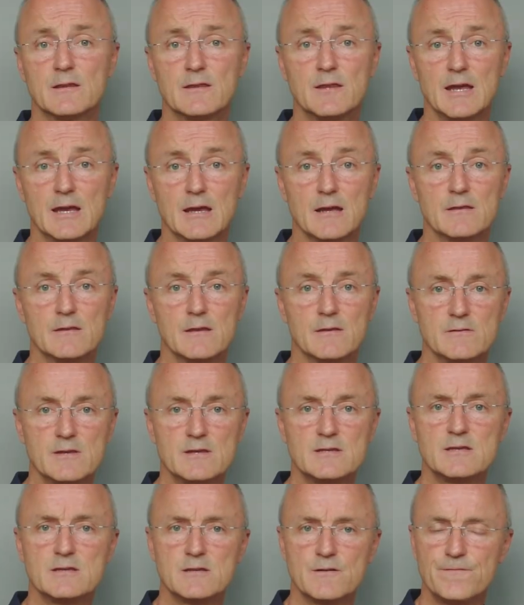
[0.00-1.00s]
think that
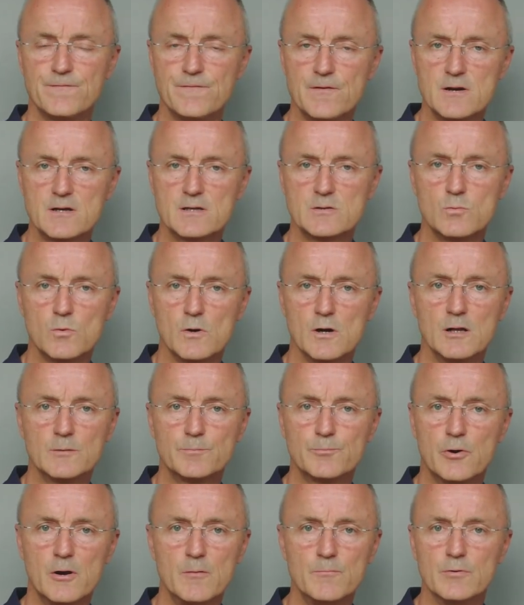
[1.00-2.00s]
this is a first
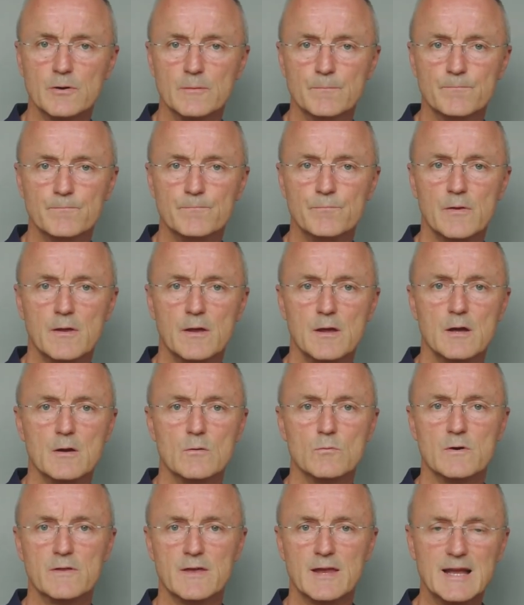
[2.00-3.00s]
world problem,
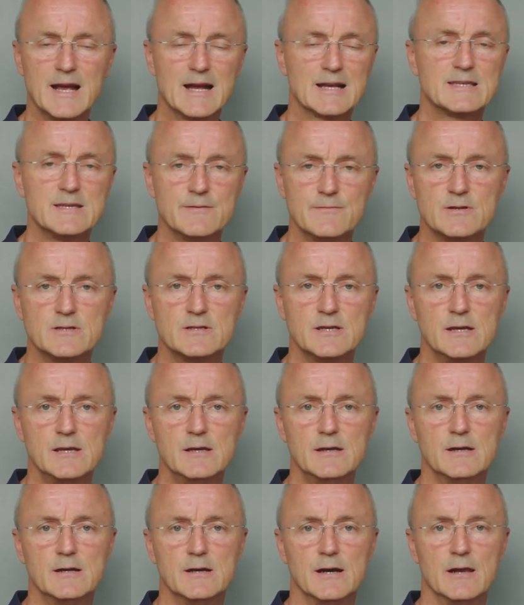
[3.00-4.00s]
with
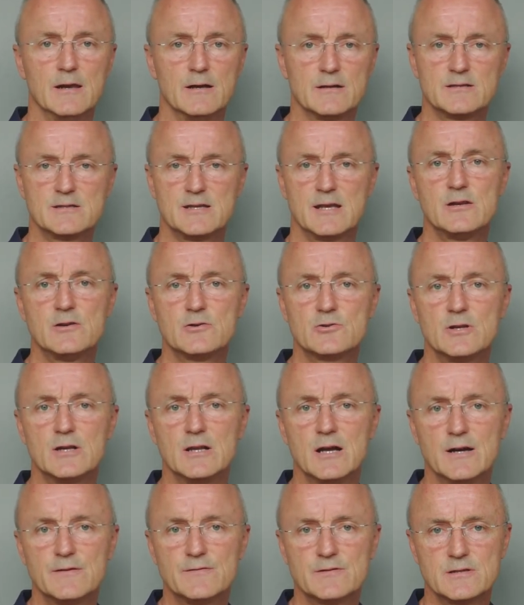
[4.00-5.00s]
inactivity and our sedentary
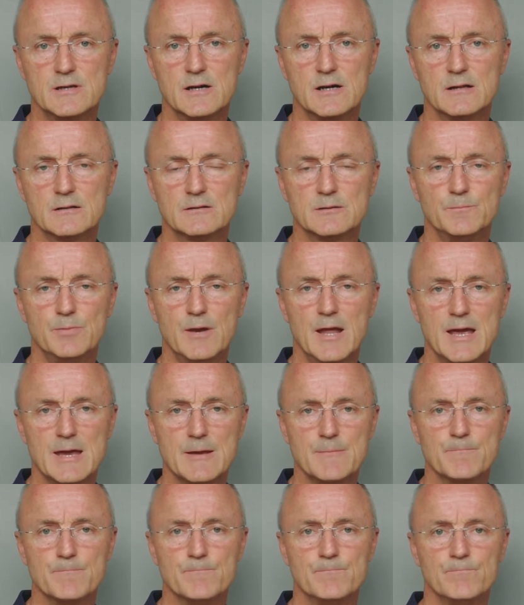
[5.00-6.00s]
lifestyle to
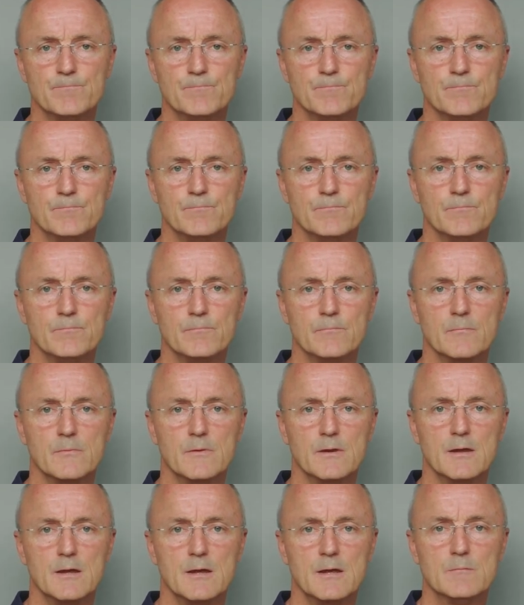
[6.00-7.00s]
blame.
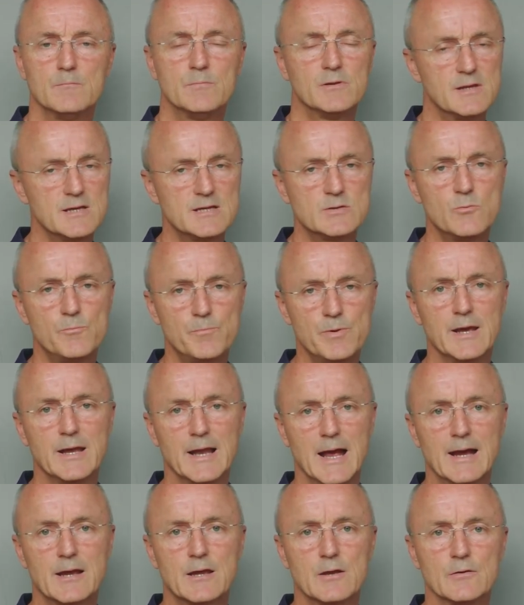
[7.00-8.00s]
But this would be
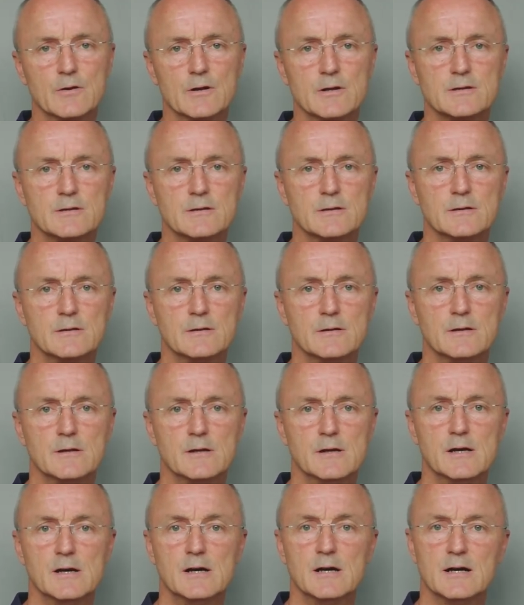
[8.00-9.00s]
inaccurate.
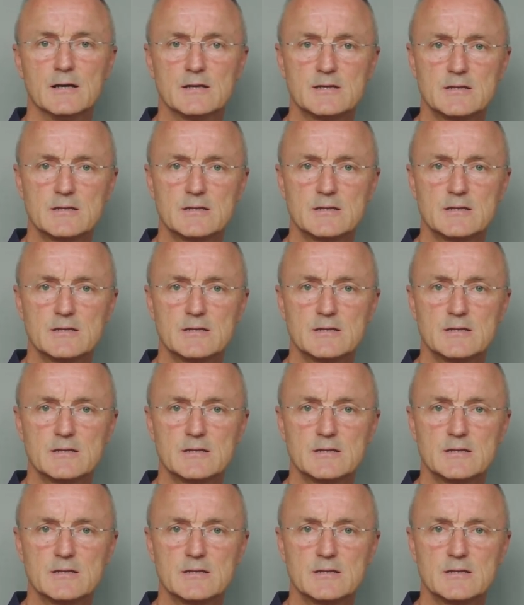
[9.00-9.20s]
A